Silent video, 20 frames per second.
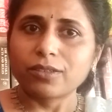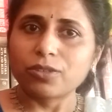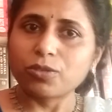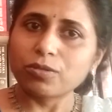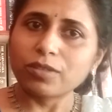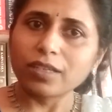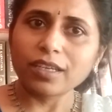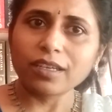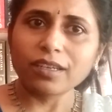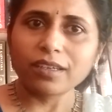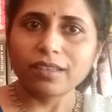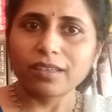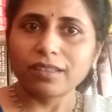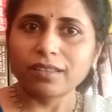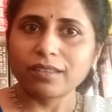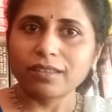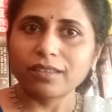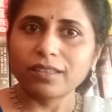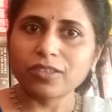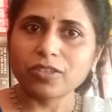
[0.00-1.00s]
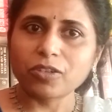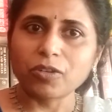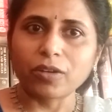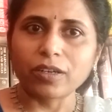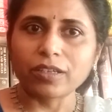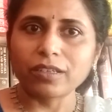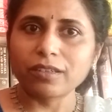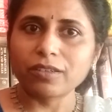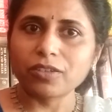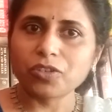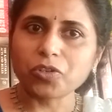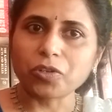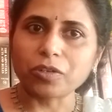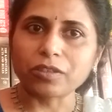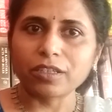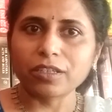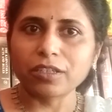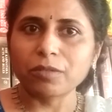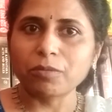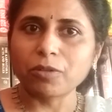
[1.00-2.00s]
today this lawyer is
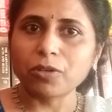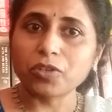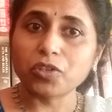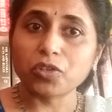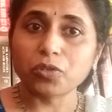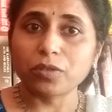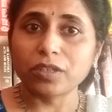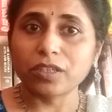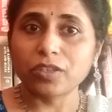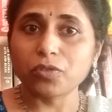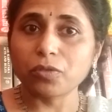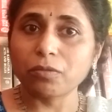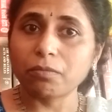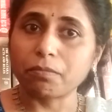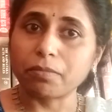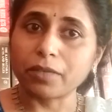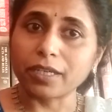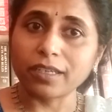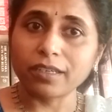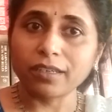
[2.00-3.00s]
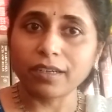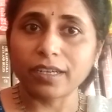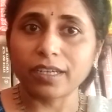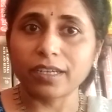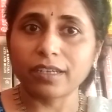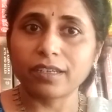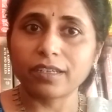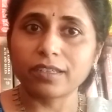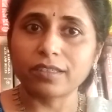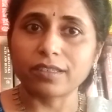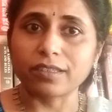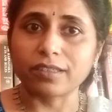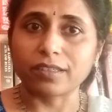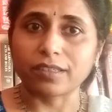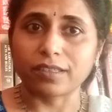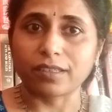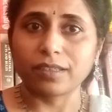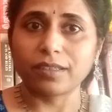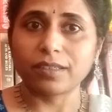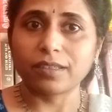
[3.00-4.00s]
talking about so and so by
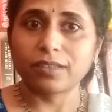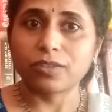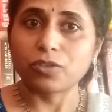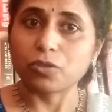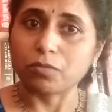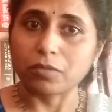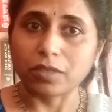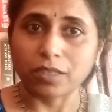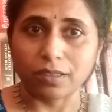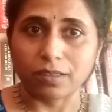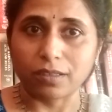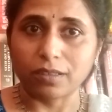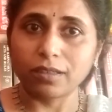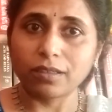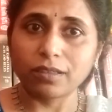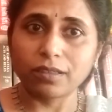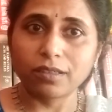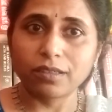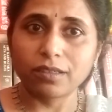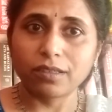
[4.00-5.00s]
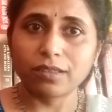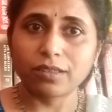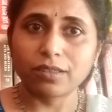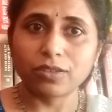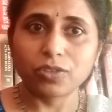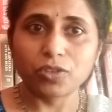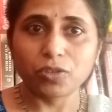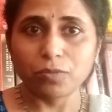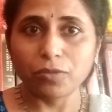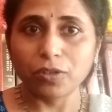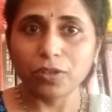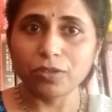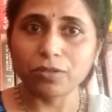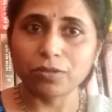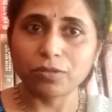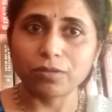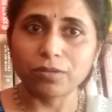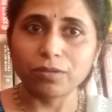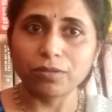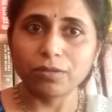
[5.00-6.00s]
identity to me.
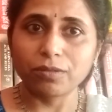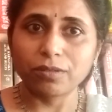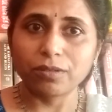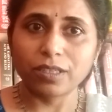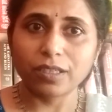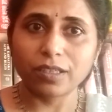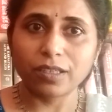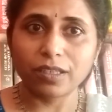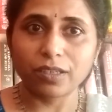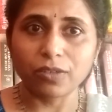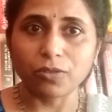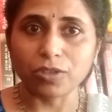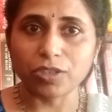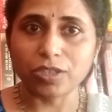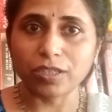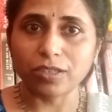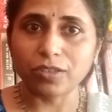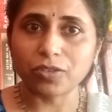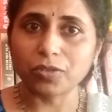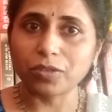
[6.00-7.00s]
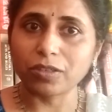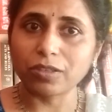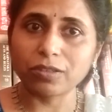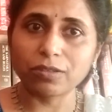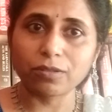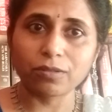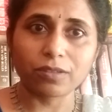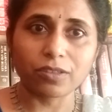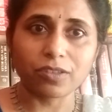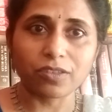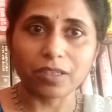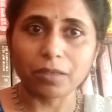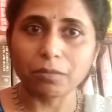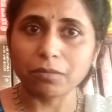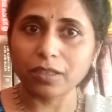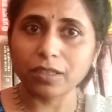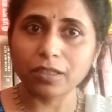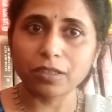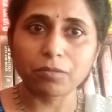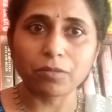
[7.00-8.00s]
Tomorrow, he or she is going to do the
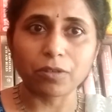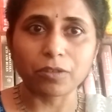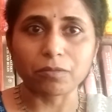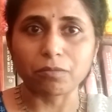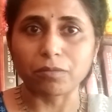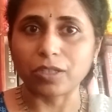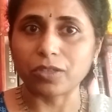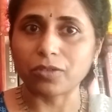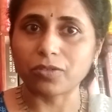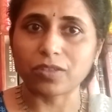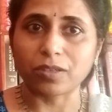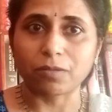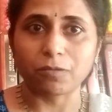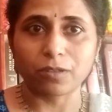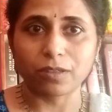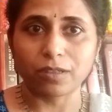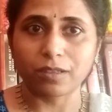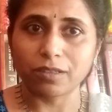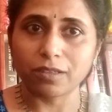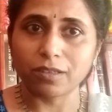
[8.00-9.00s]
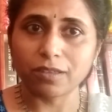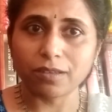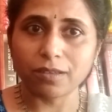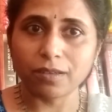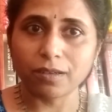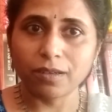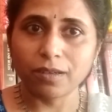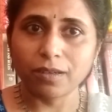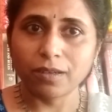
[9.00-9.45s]
same thing about me to someone else.